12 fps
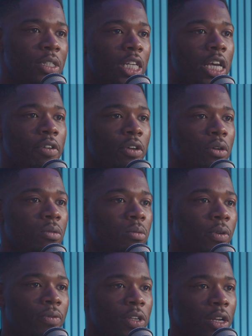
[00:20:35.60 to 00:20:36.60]
material
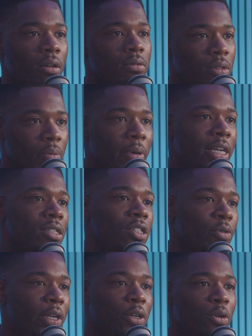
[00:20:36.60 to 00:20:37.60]
with you know the peas and sweet